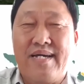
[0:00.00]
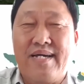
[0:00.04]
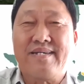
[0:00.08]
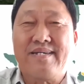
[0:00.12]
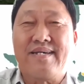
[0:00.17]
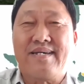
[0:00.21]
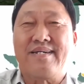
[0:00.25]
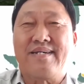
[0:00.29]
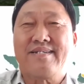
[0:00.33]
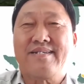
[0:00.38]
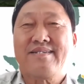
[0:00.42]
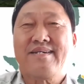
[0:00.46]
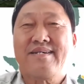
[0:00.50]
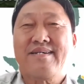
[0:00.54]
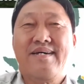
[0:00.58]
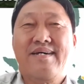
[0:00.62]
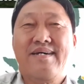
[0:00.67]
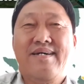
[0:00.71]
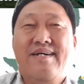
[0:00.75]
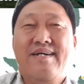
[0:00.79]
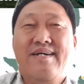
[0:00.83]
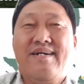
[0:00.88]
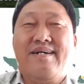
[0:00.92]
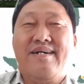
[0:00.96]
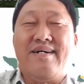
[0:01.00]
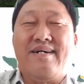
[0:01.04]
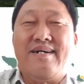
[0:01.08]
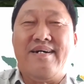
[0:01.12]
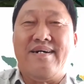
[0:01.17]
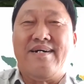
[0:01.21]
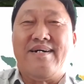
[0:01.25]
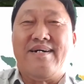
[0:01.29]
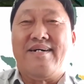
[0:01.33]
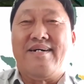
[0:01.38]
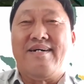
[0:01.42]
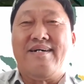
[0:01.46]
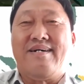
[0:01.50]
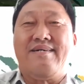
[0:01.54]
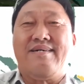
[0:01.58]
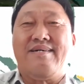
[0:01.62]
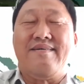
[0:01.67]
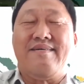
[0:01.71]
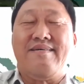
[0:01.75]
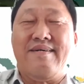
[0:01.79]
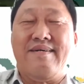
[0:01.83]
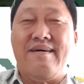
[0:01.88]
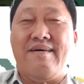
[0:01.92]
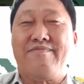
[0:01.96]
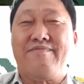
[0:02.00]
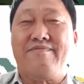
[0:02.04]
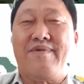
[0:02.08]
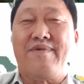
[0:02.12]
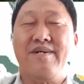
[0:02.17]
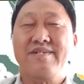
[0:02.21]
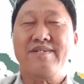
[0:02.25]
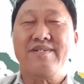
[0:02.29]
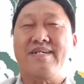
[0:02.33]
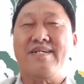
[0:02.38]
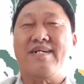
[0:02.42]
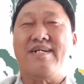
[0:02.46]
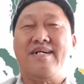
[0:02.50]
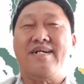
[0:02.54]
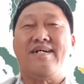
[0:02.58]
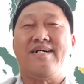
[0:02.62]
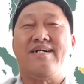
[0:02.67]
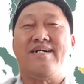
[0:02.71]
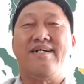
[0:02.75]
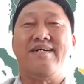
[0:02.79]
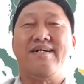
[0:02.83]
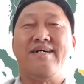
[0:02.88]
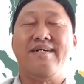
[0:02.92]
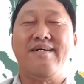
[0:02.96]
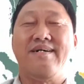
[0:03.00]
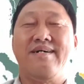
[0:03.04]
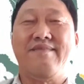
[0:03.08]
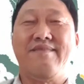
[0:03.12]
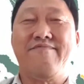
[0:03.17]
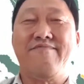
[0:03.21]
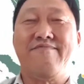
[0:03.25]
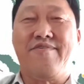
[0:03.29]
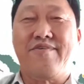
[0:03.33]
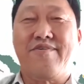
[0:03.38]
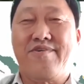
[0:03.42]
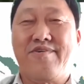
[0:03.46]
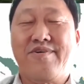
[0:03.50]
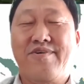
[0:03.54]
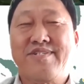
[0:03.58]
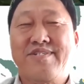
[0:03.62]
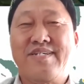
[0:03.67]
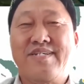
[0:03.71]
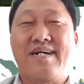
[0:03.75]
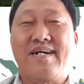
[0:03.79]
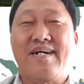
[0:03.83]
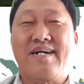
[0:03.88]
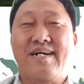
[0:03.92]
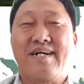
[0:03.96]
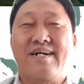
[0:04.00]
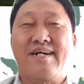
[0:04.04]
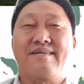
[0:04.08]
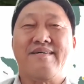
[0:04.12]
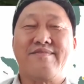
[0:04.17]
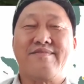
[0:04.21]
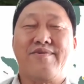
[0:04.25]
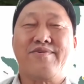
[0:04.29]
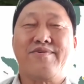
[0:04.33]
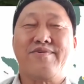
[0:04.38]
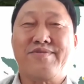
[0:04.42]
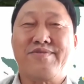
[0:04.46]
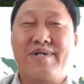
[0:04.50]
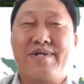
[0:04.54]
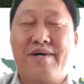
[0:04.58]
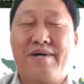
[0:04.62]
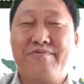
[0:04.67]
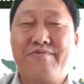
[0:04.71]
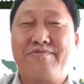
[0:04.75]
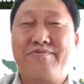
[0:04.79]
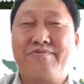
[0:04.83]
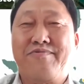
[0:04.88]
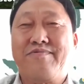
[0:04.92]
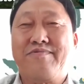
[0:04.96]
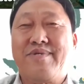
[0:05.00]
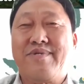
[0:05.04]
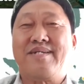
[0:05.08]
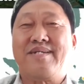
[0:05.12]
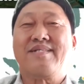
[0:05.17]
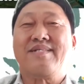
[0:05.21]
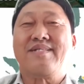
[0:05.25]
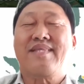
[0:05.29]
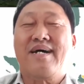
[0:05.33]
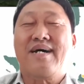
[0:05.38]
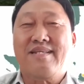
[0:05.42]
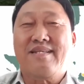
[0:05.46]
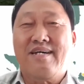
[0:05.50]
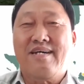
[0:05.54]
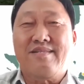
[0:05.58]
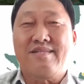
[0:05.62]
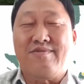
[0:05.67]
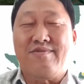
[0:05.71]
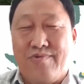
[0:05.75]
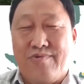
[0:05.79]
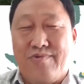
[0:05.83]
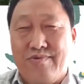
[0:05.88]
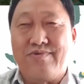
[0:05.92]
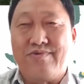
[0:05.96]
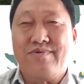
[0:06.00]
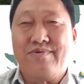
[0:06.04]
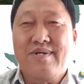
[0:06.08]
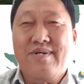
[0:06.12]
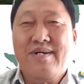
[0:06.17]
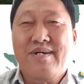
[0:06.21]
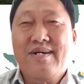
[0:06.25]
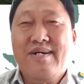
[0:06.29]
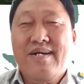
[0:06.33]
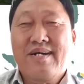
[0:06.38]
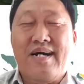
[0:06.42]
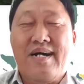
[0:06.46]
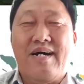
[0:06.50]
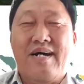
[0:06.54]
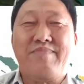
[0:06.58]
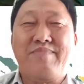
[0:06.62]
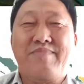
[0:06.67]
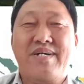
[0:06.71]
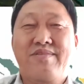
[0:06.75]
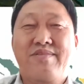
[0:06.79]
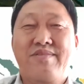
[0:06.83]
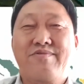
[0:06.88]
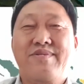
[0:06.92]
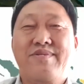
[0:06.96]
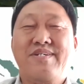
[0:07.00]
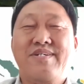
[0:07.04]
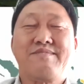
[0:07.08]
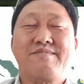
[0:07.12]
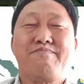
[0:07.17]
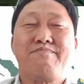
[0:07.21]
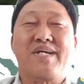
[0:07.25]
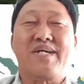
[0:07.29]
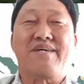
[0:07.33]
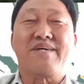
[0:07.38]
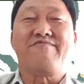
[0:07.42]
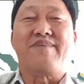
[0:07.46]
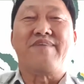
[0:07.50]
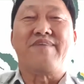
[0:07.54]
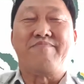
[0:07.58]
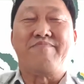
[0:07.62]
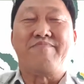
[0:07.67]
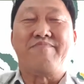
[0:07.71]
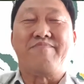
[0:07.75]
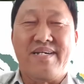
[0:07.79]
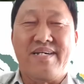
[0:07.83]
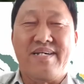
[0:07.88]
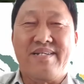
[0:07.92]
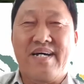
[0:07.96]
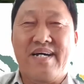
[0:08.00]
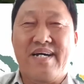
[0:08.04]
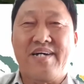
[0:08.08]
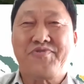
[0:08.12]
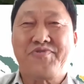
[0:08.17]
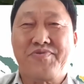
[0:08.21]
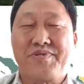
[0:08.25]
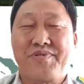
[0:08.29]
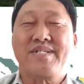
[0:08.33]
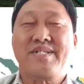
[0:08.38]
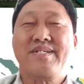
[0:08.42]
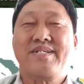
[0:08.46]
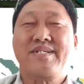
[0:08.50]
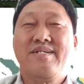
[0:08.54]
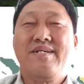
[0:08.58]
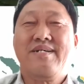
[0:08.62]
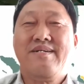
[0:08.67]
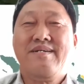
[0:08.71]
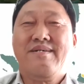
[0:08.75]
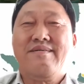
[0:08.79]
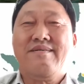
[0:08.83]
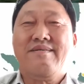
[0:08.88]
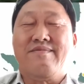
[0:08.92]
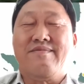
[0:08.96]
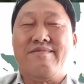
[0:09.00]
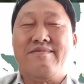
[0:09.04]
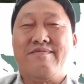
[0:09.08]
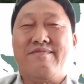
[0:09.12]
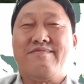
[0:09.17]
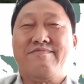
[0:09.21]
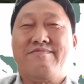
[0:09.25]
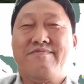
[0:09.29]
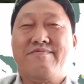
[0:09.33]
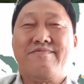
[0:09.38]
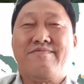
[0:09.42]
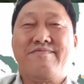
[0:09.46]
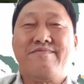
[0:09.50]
Yes, uh, of course, uh, for those uh, those are intended to come into this pig farming industry. Uh,